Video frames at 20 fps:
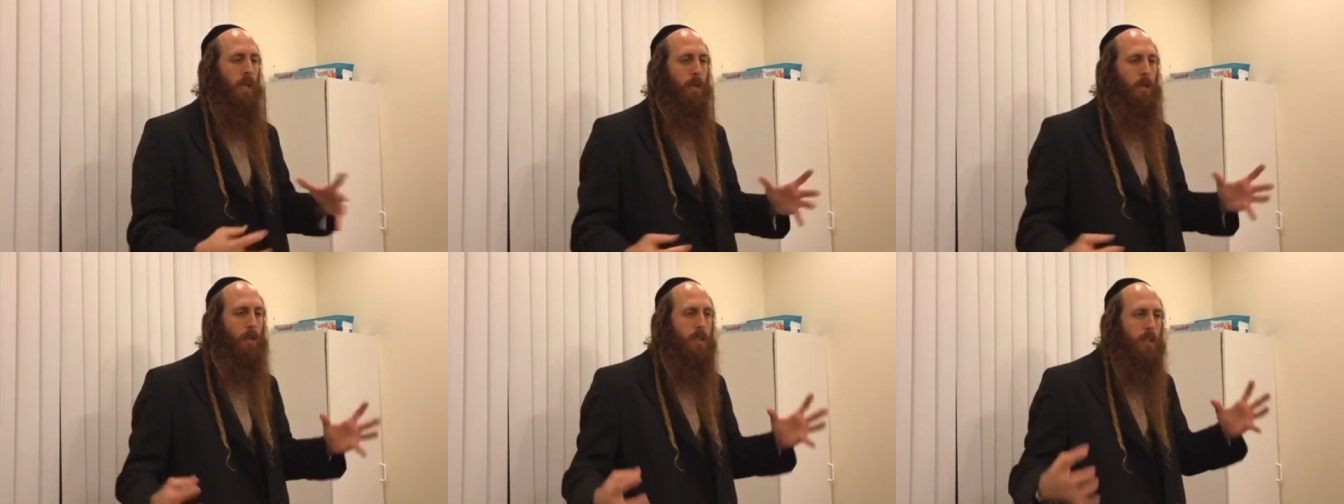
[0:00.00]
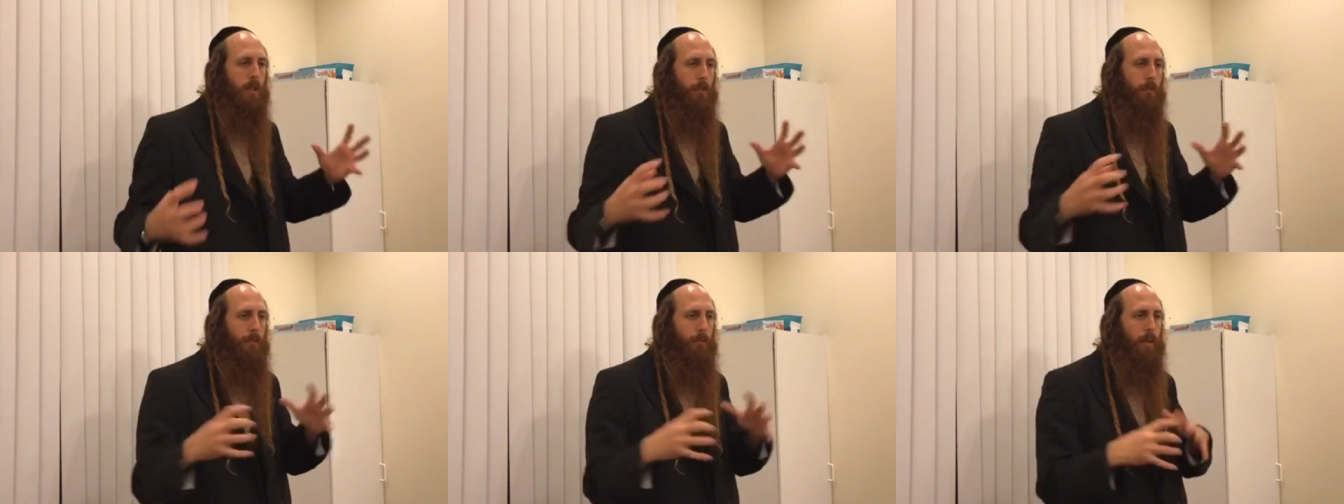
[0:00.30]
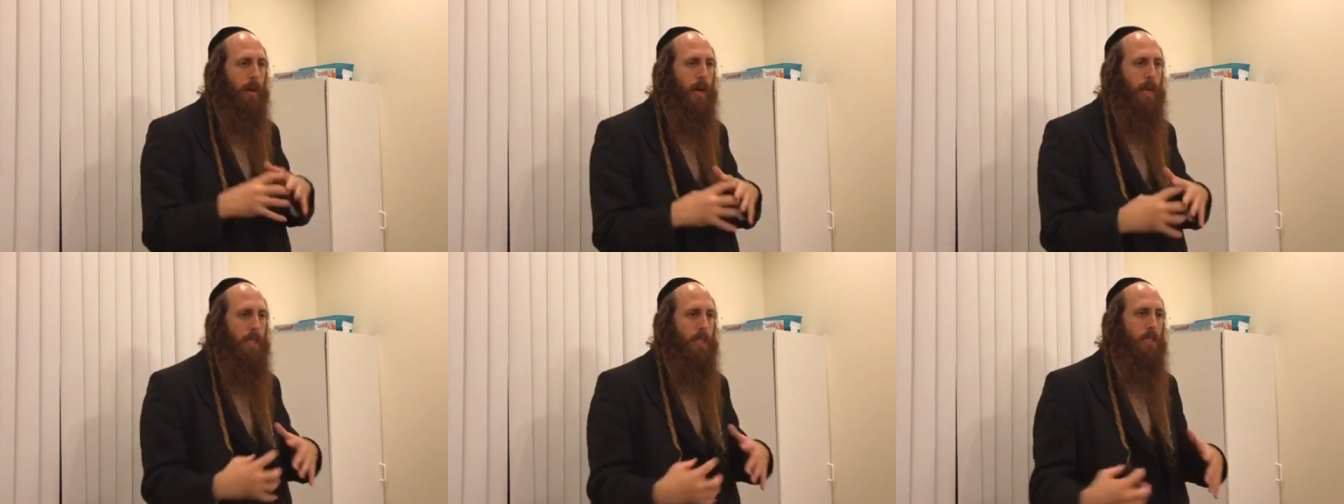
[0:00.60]
you see
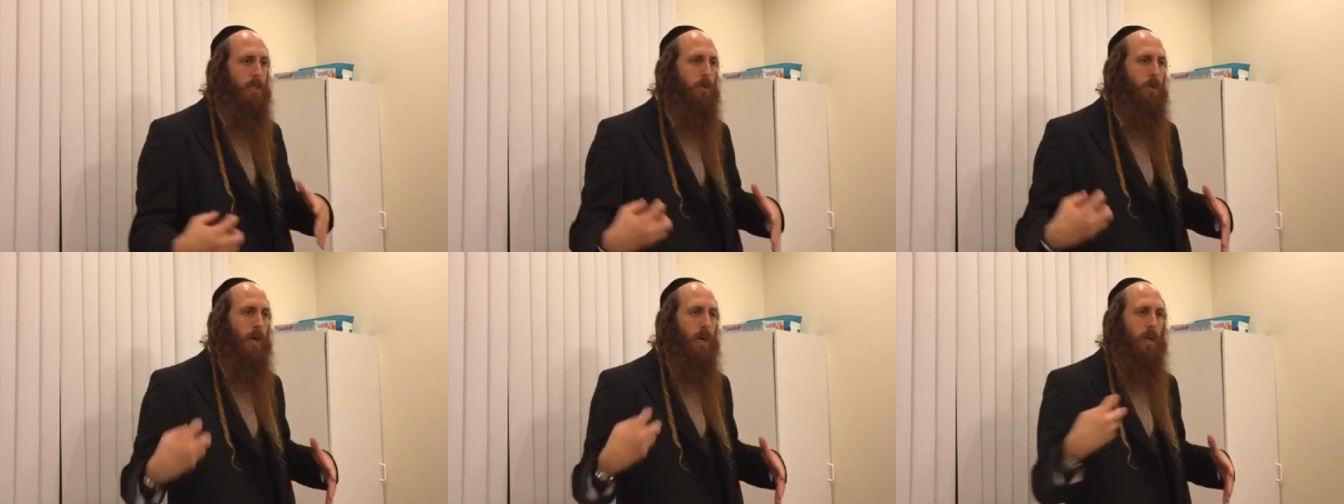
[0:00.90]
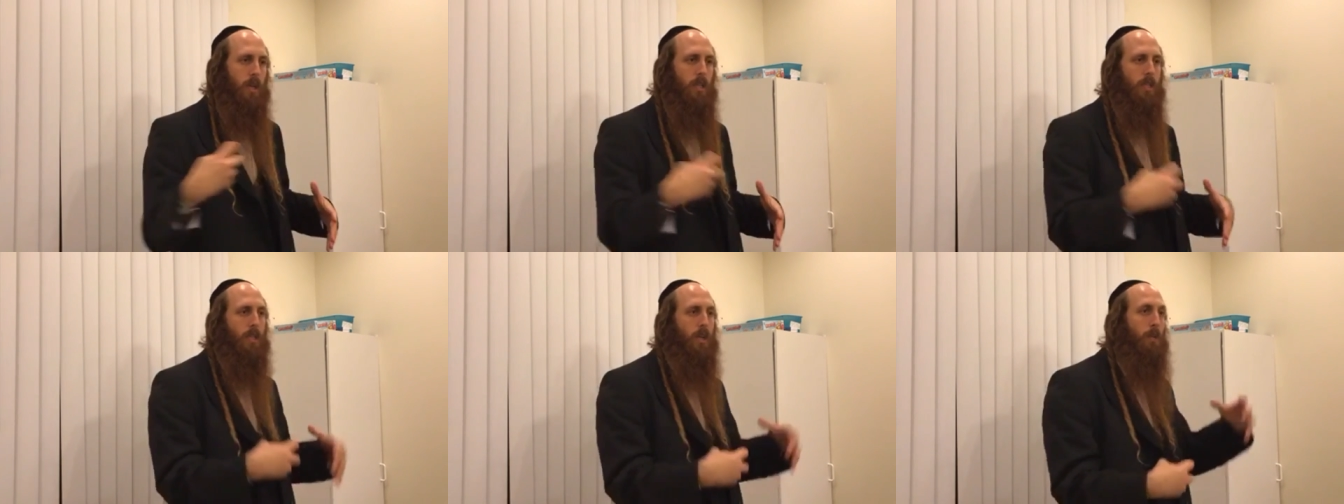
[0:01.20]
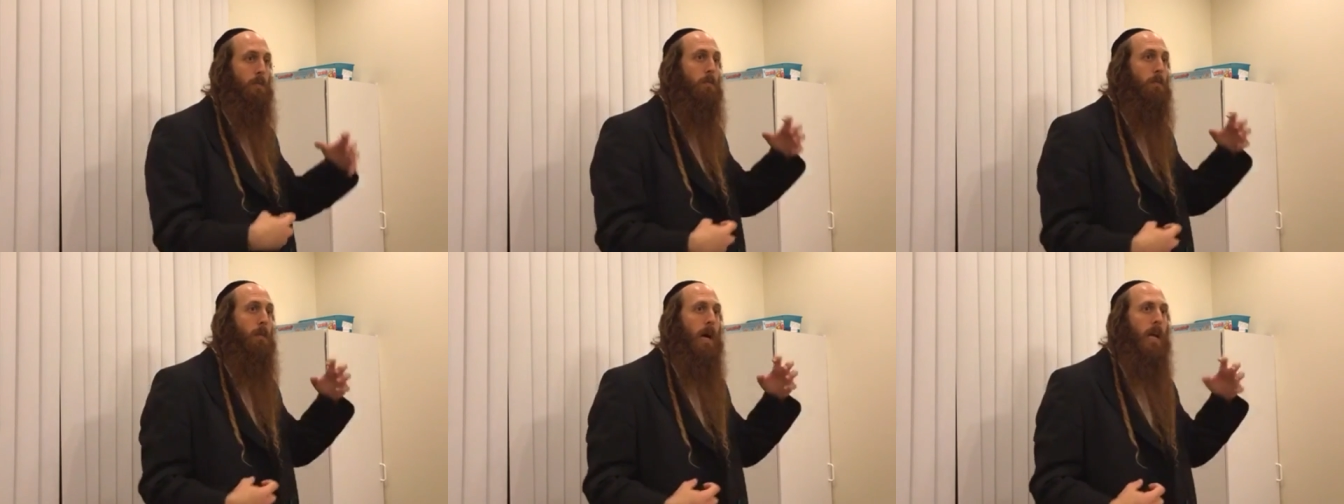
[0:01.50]
fights, struggles
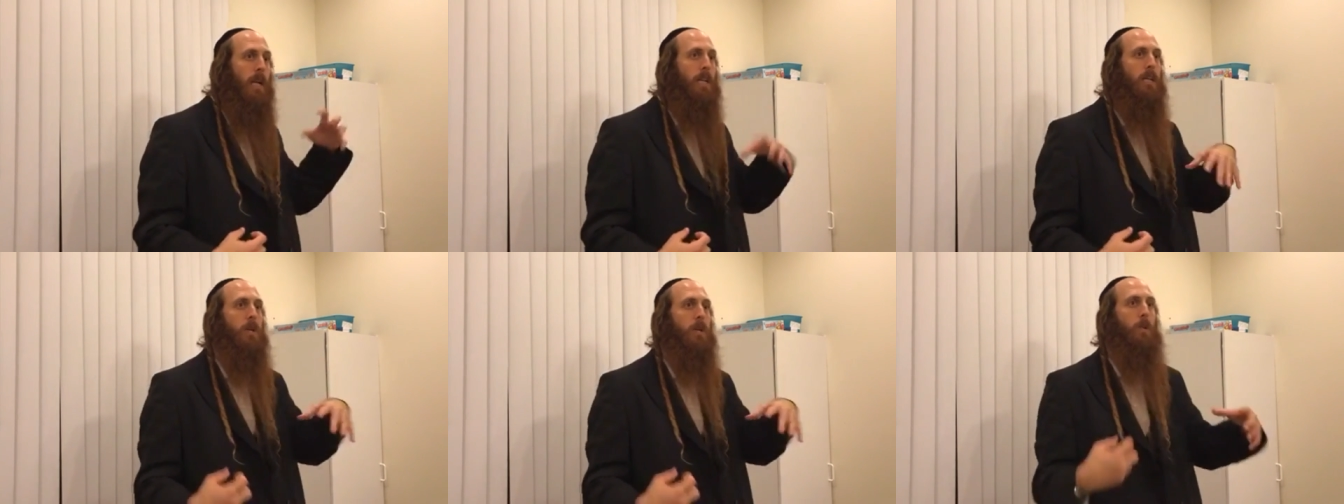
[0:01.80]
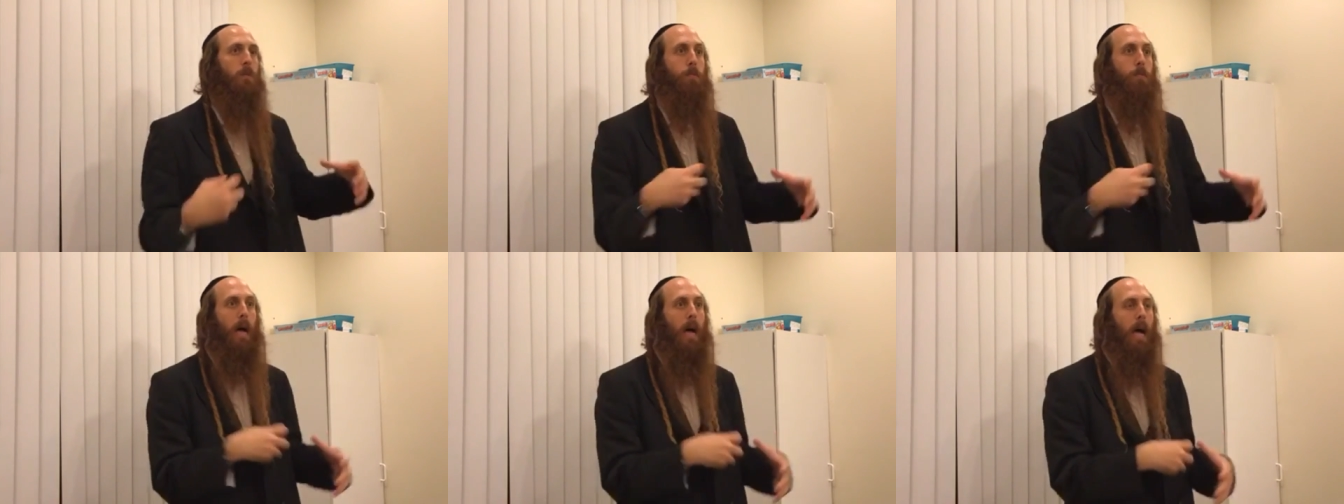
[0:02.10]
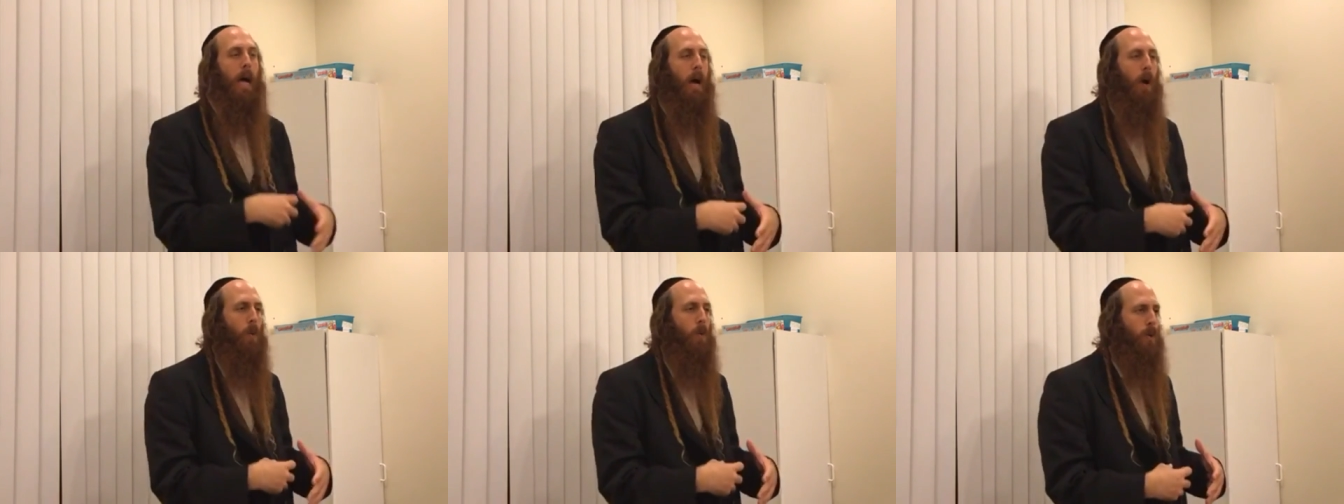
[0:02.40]
on money, on
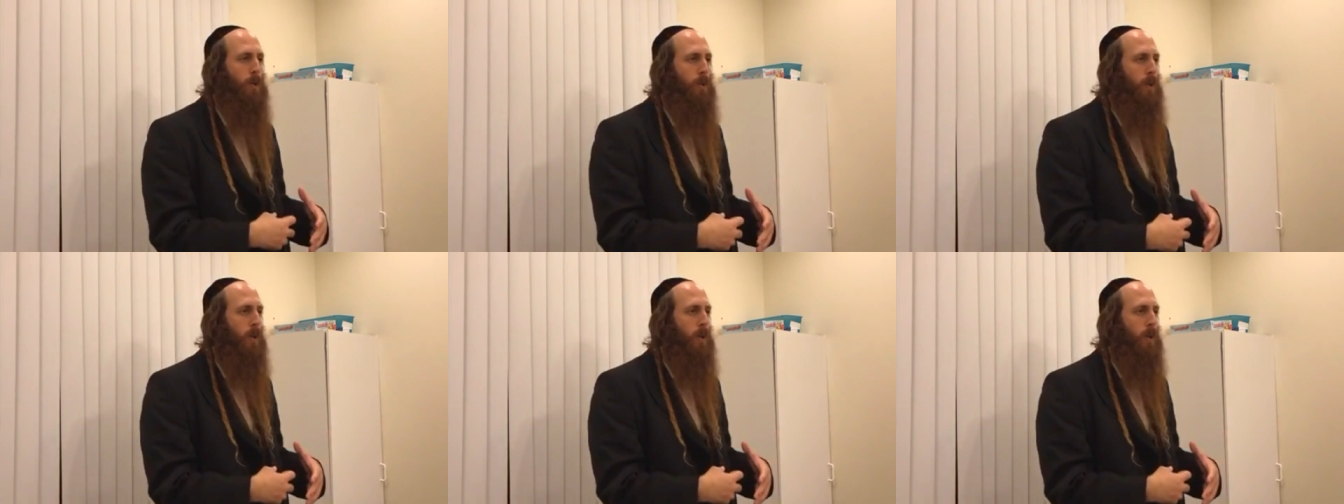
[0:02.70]
power,